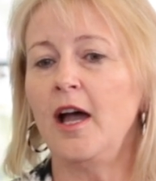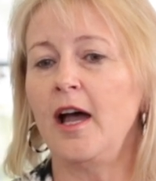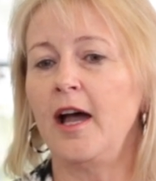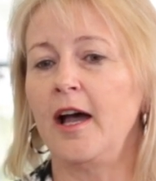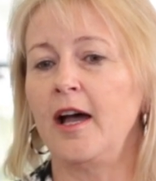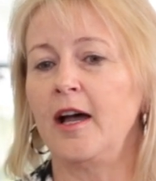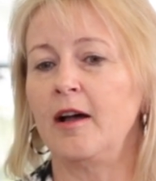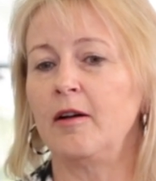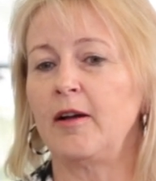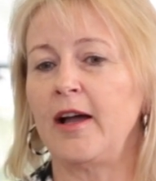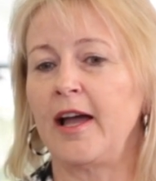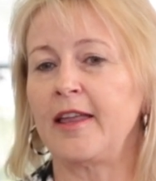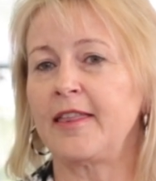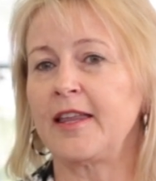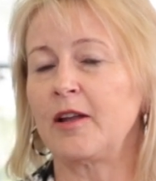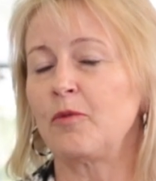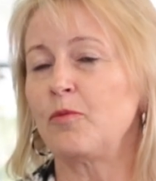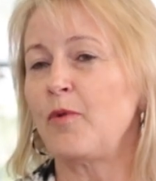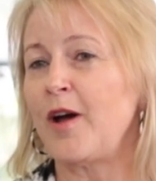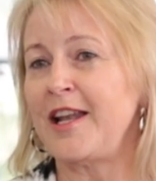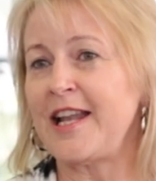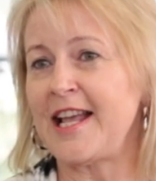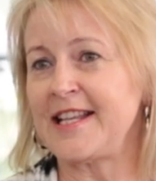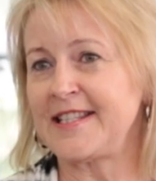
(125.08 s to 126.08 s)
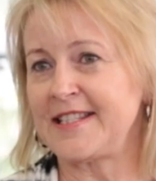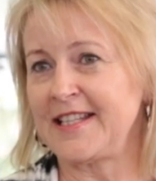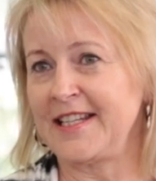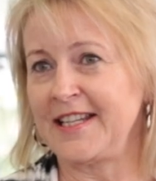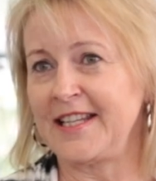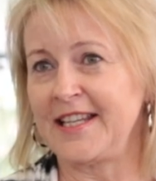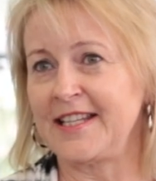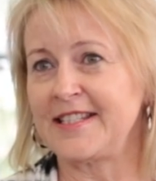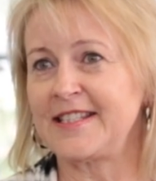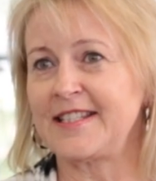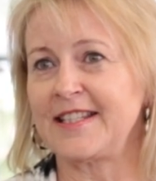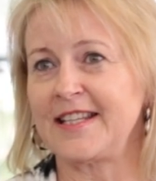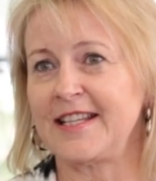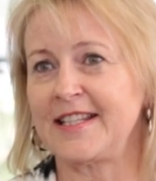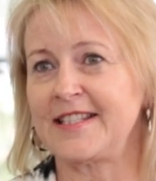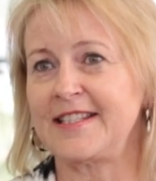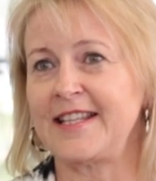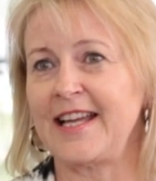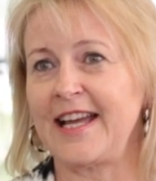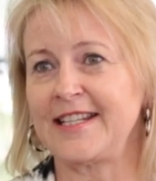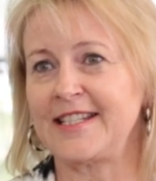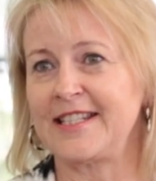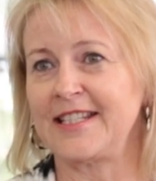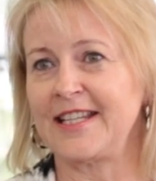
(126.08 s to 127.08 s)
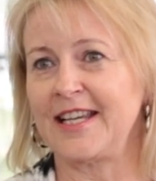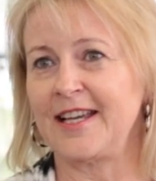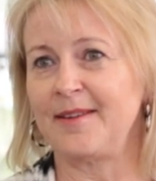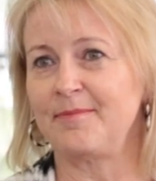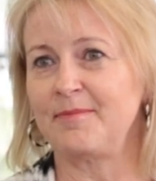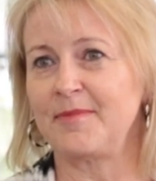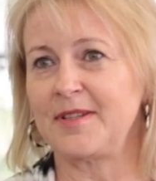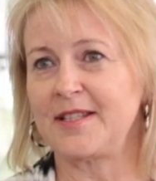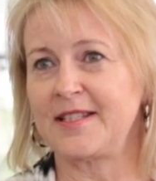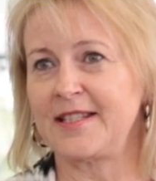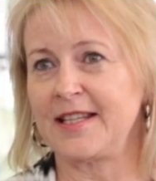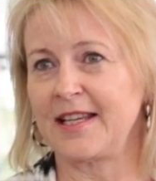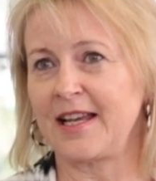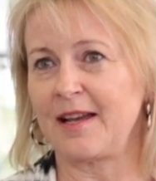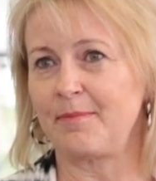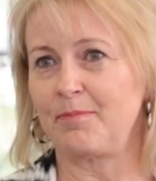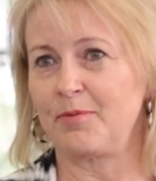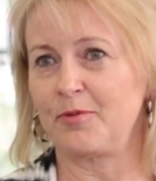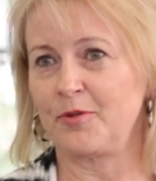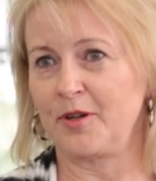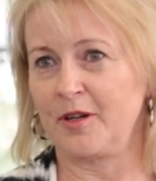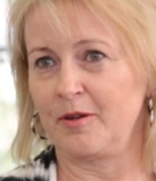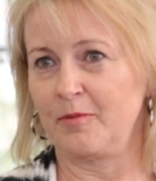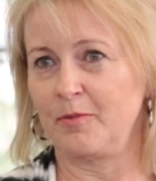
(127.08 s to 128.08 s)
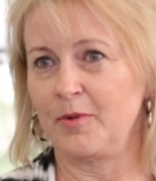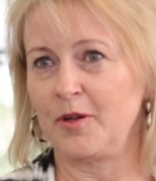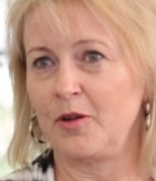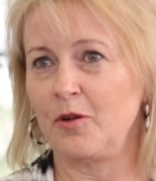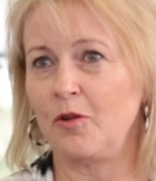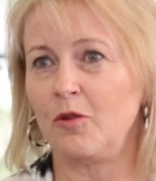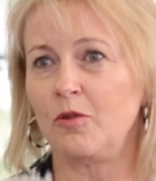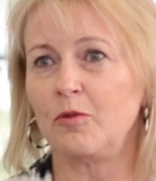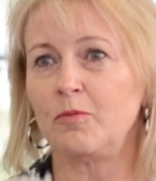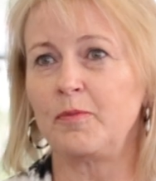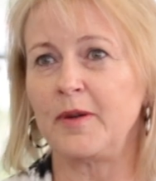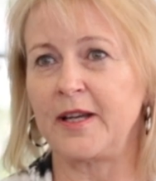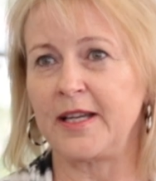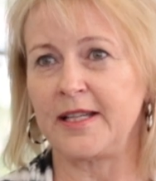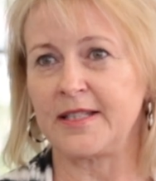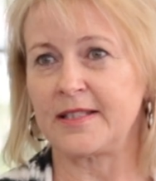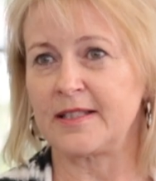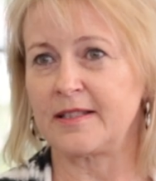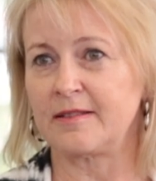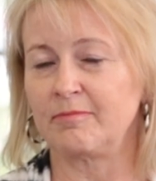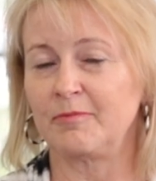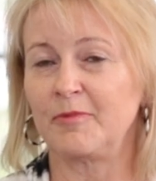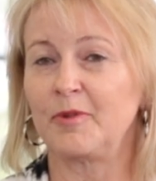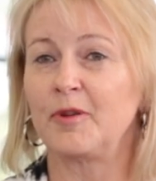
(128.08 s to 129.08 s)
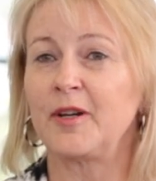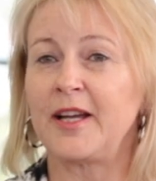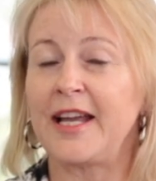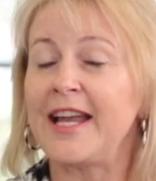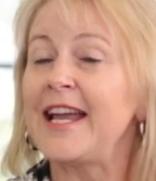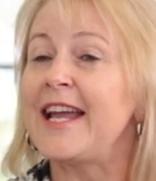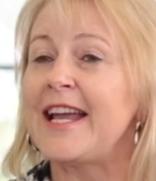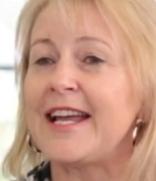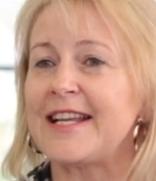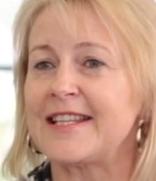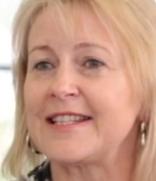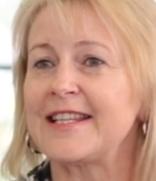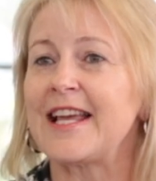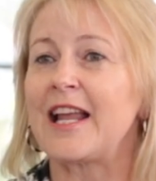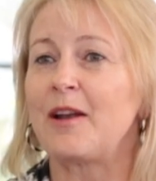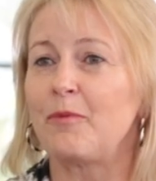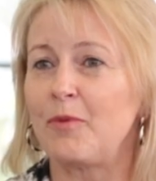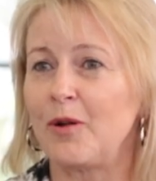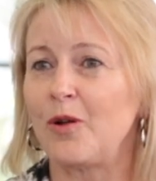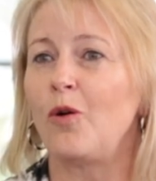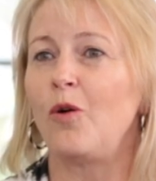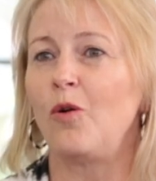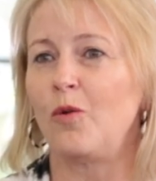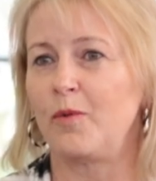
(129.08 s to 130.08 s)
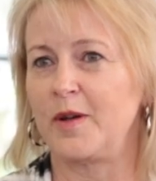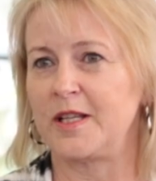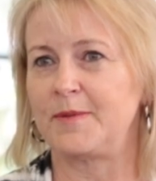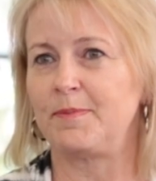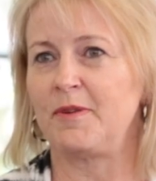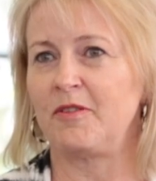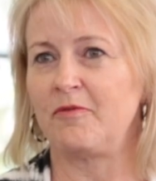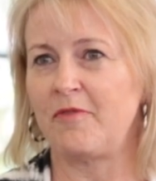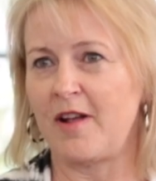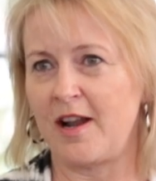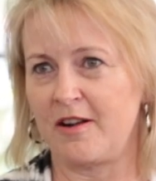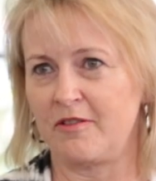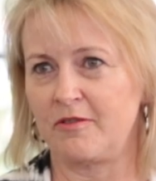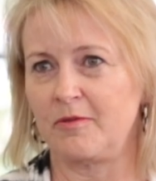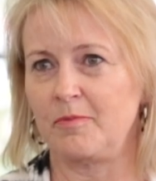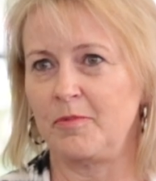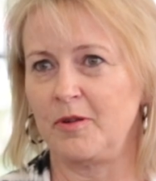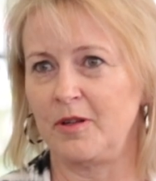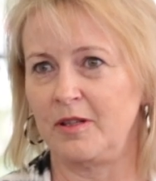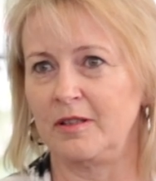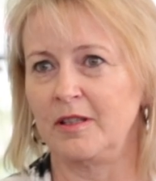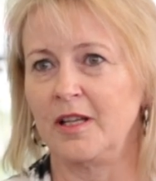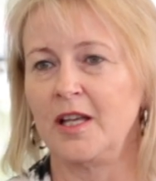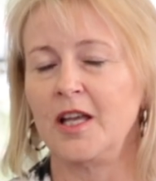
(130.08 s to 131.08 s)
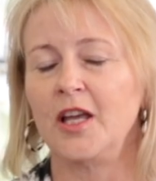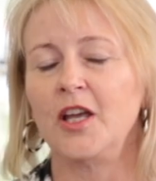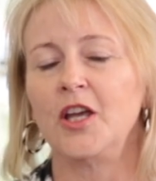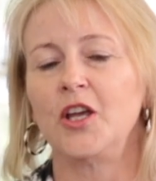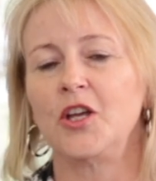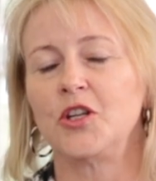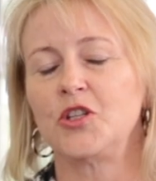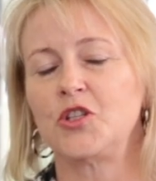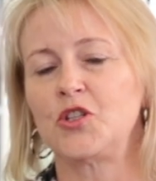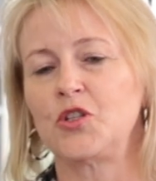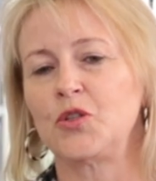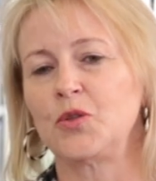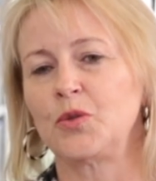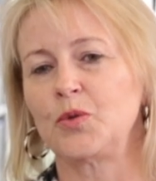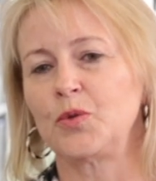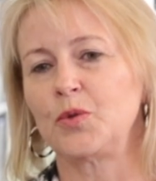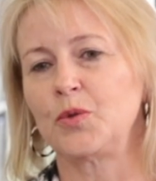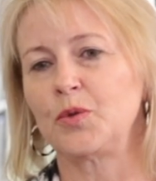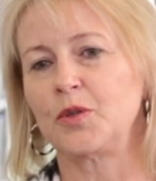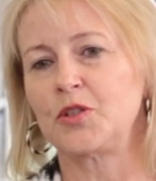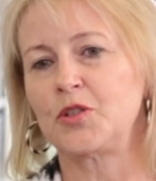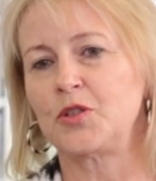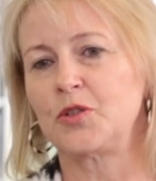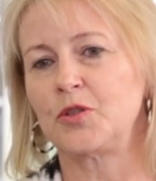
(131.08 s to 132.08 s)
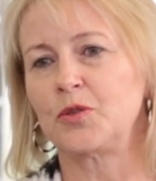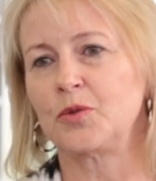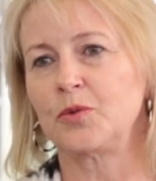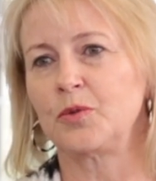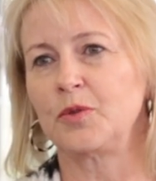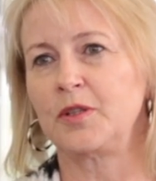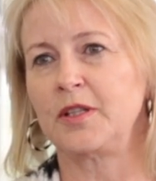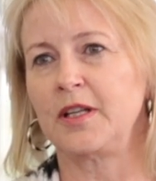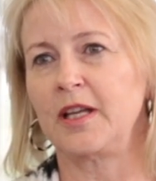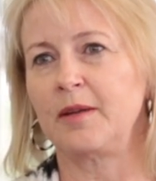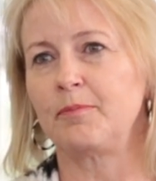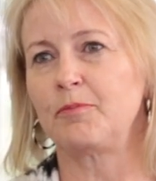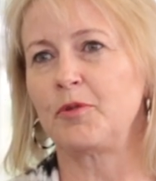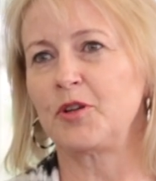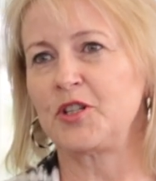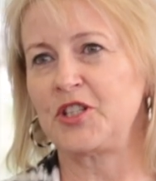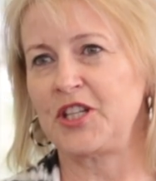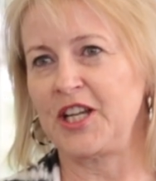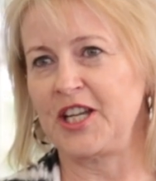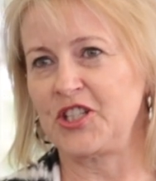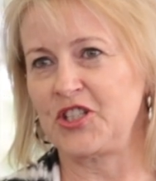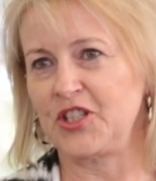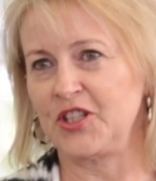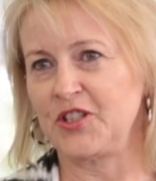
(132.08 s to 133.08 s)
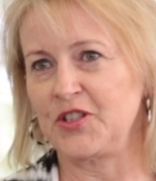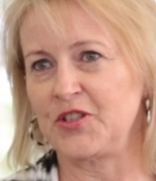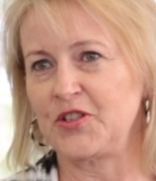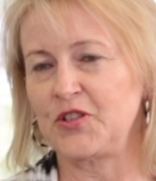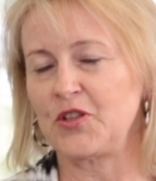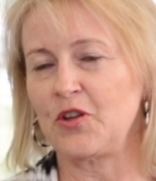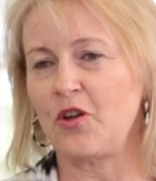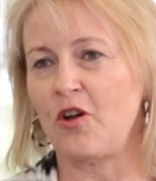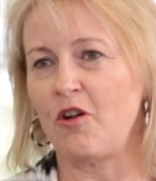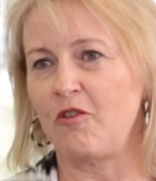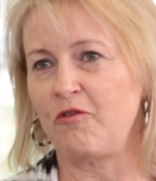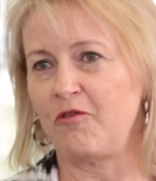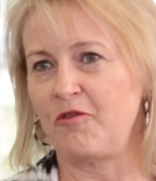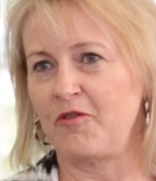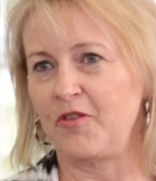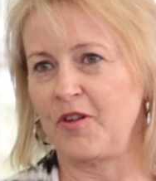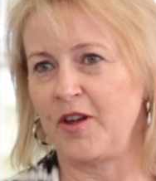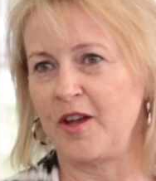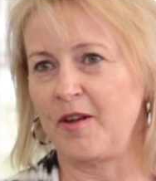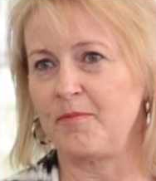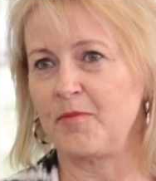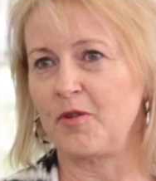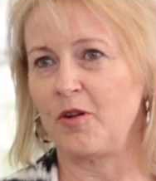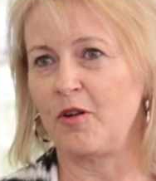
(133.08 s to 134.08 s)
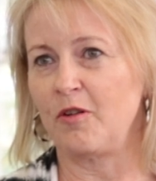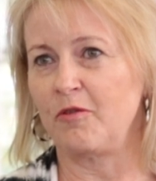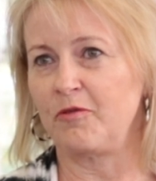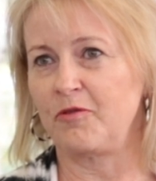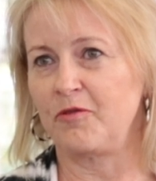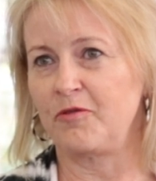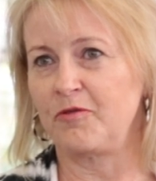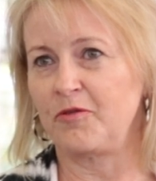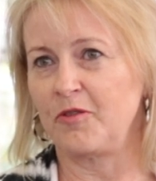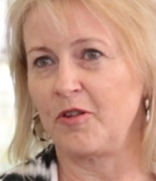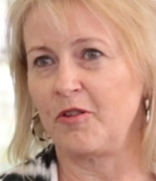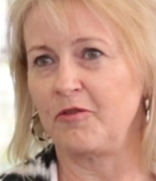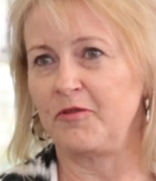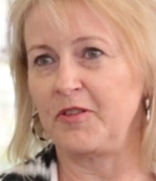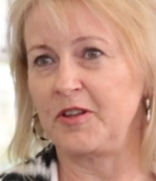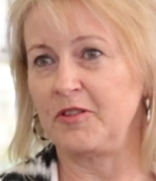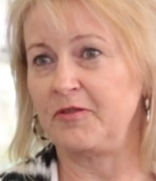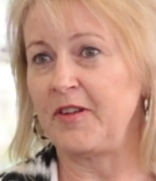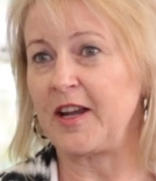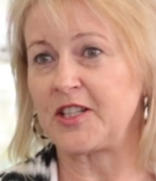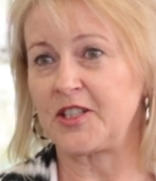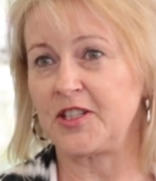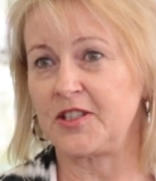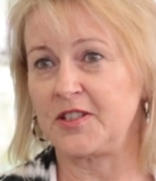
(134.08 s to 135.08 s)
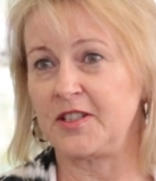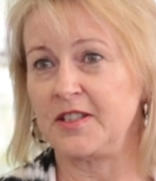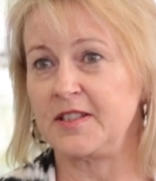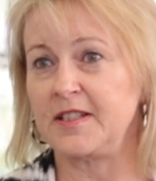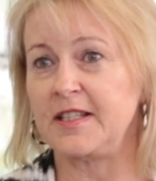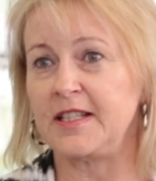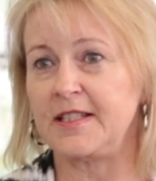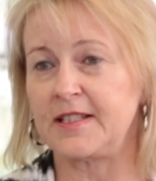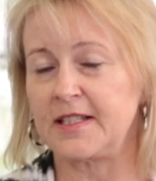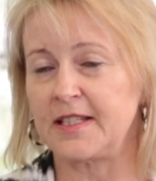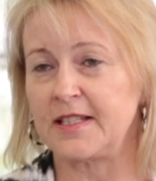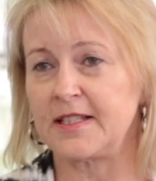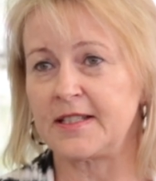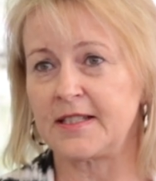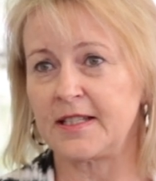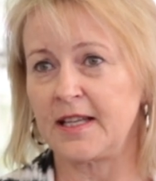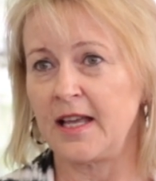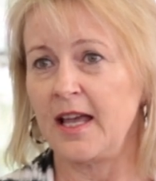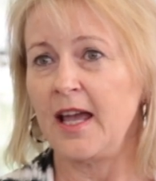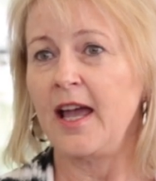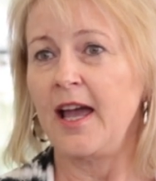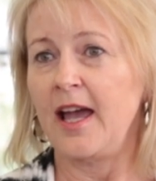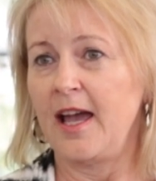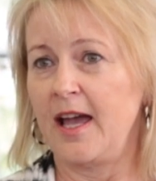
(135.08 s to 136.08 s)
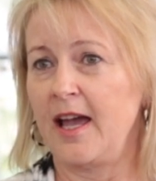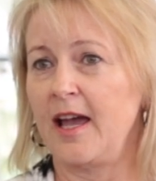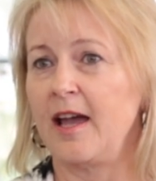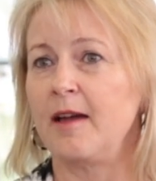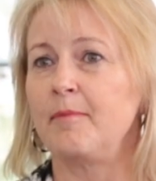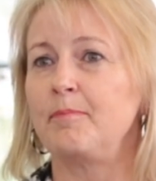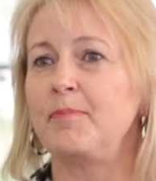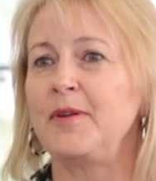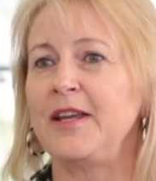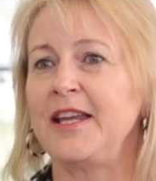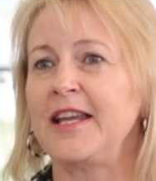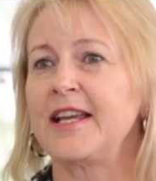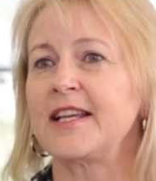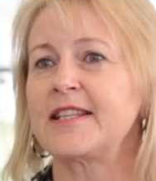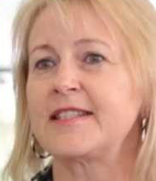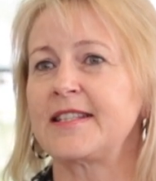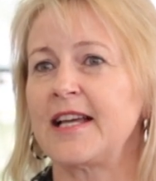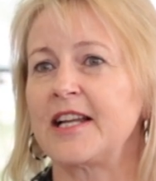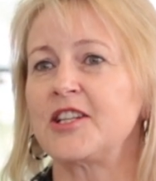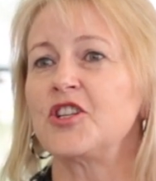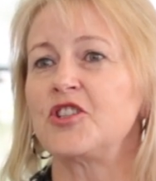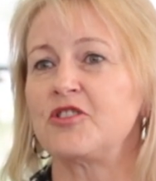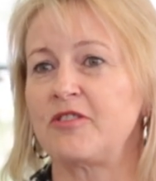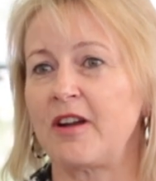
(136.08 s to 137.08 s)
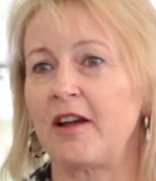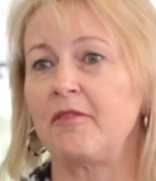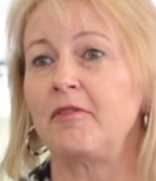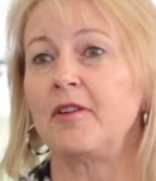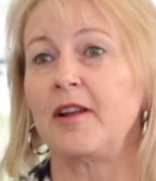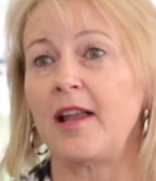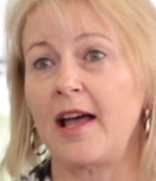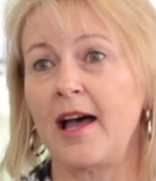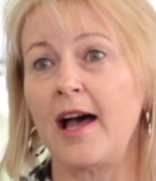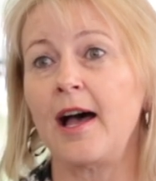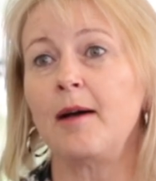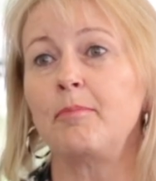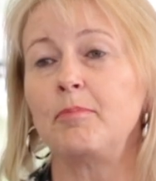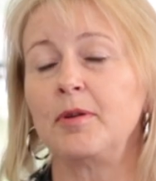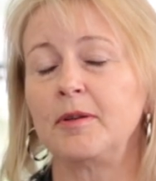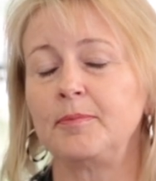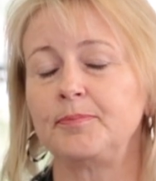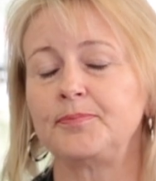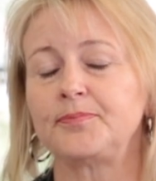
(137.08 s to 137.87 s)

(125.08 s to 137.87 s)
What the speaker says: I think one lesson is that Singapore will always be vulnerable to the importations of infectious diseases, being such a travel hub.